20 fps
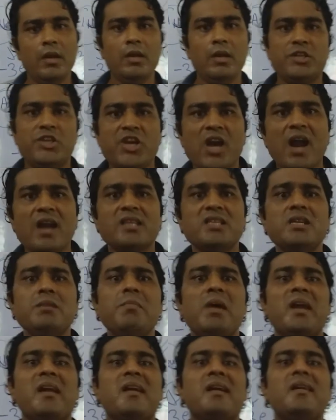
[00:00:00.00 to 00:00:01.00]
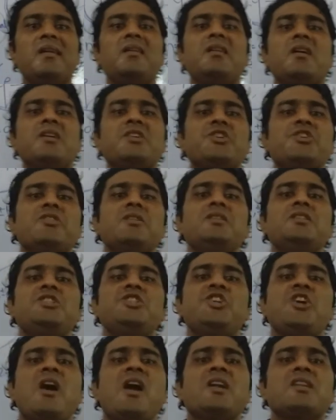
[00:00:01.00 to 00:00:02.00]
charging by conduction,
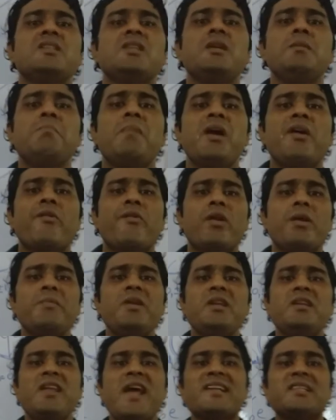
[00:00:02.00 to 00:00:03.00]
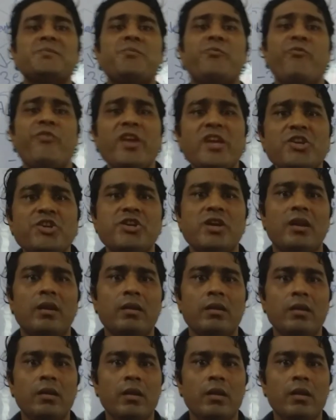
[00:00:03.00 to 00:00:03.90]
charging by rubbing dash friction.